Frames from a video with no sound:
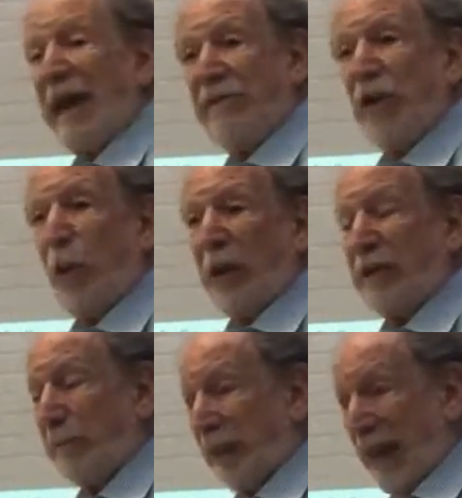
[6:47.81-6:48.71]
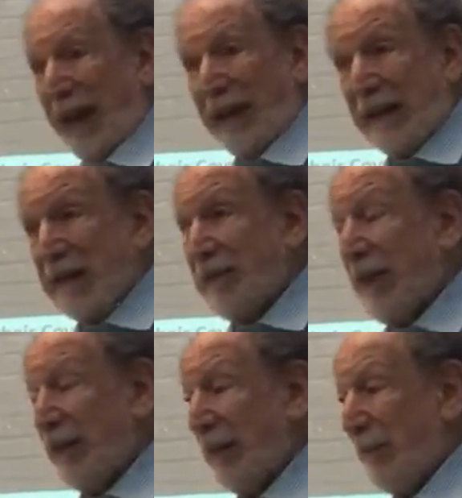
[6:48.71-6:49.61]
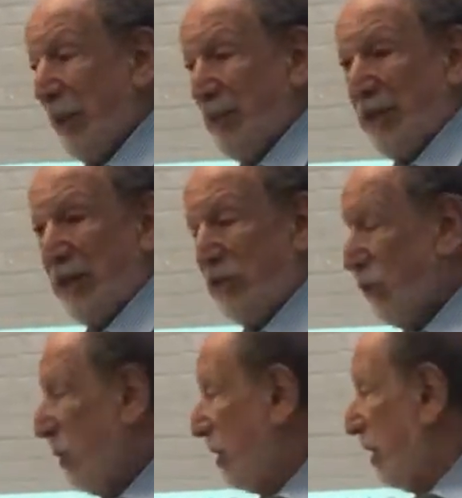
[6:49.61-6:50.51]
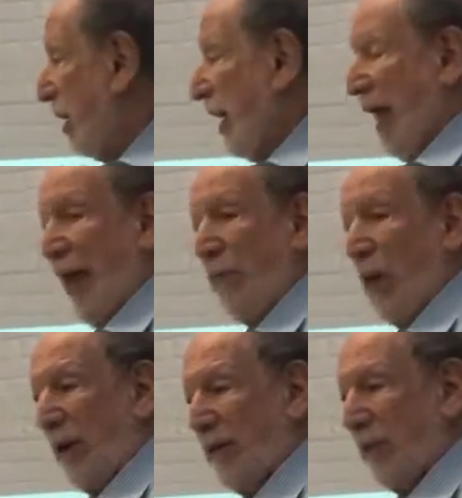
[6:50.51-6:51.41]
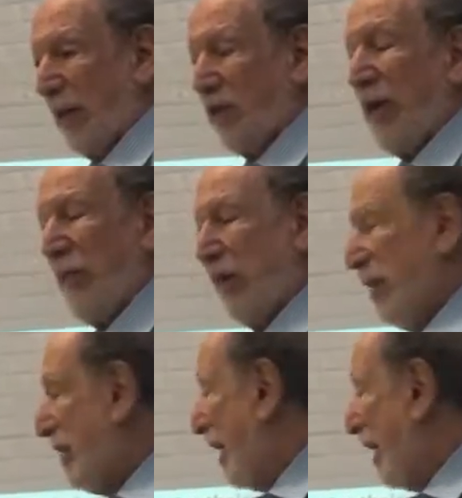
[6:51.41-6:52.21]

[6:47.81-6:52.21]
they have to know what the plan is that the person is on and what's covered and